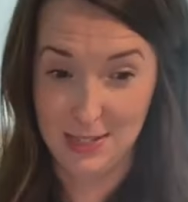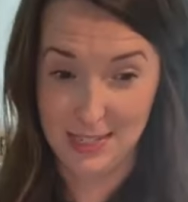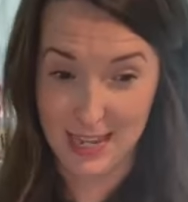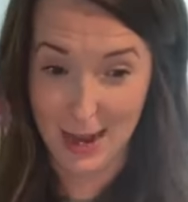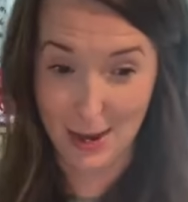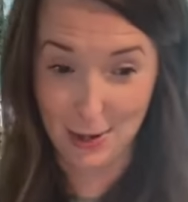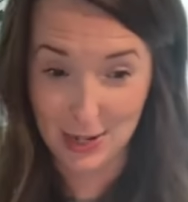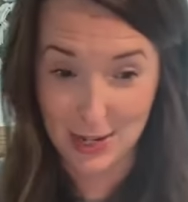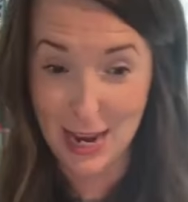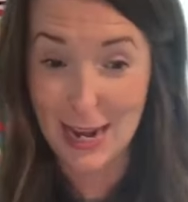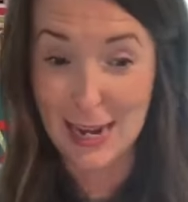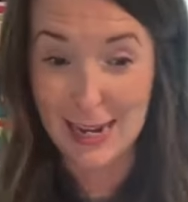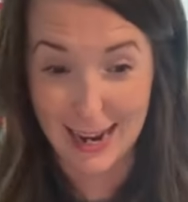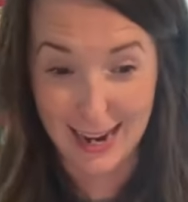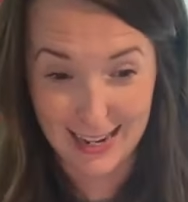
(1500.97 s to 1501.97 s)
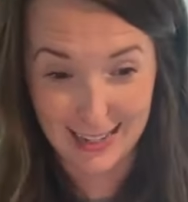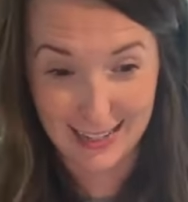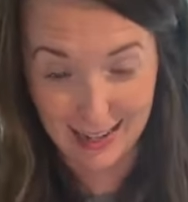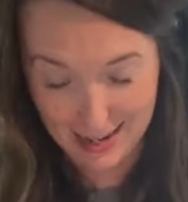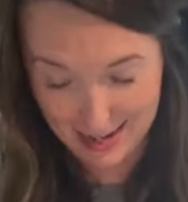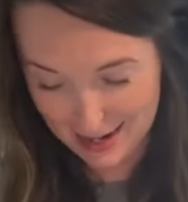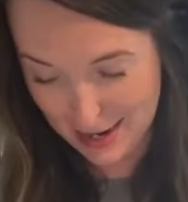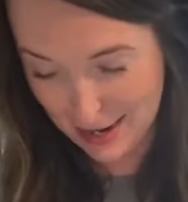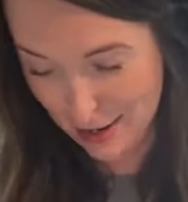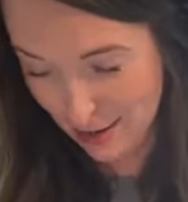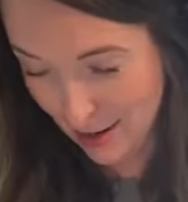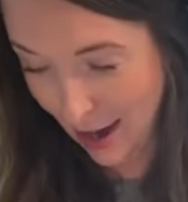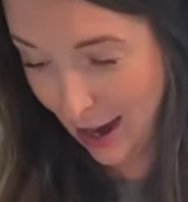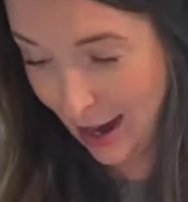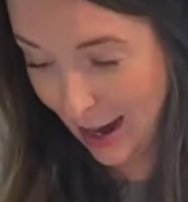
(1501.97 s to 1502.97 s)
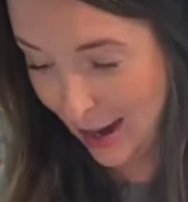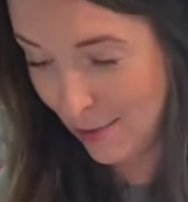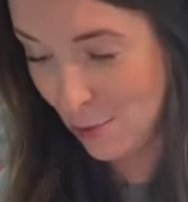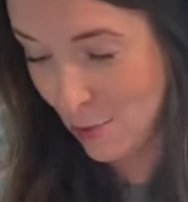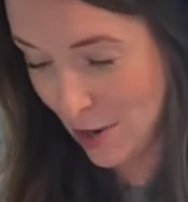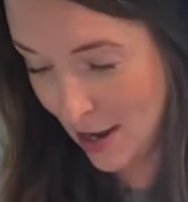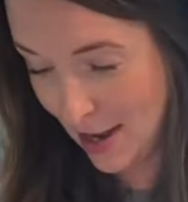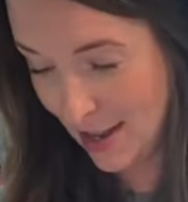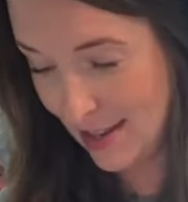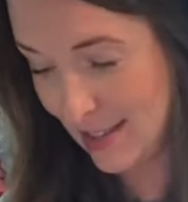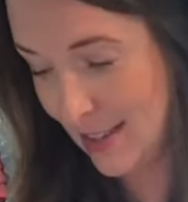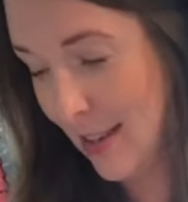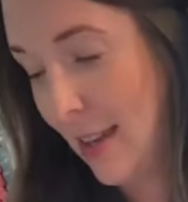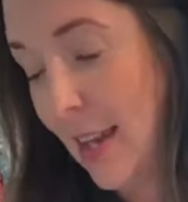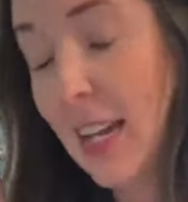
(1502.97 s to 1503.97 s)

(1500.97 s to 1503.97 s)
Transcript: Saturday night got here, I was